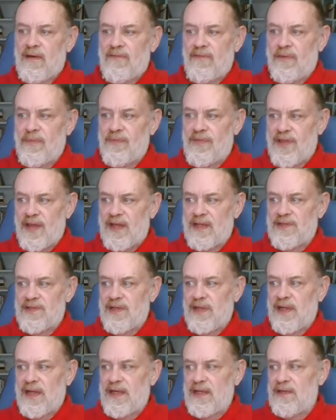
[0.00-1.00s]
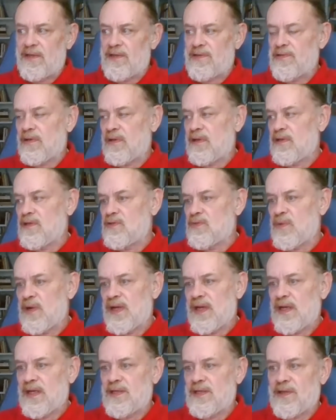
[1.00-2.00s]
From thence Layton took his
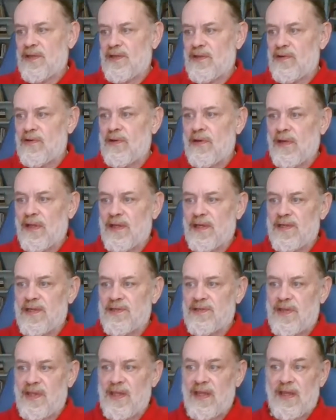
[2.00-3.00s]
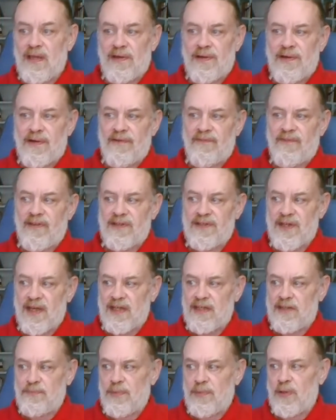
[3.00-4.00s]
way to the earliest theater of his
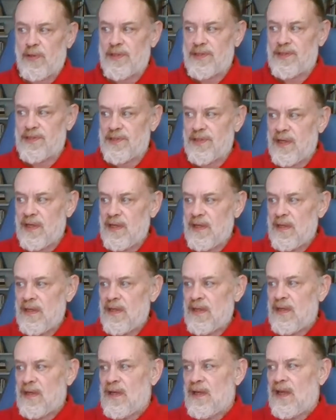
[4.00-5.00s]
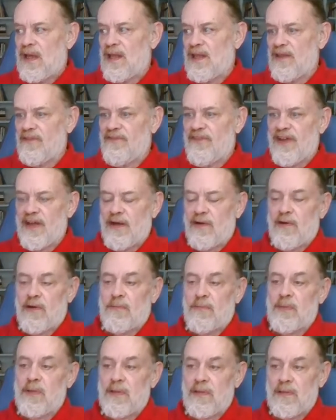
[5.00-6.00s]
exploits and the
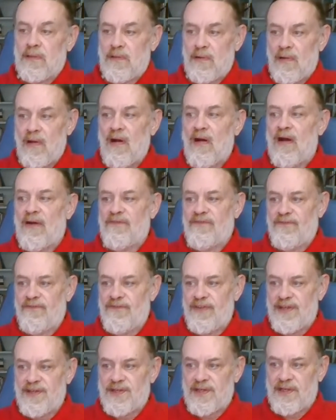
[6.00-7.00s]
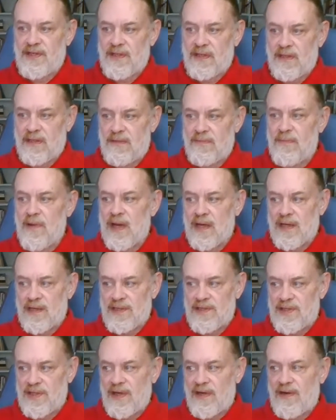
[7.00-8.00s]
venerable, oft visited
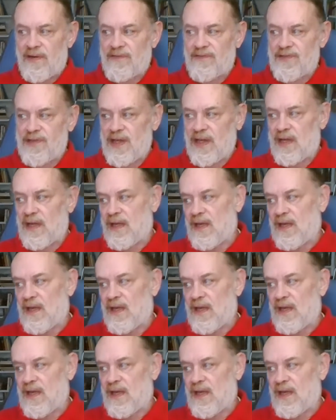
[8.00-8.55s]
monastery of St.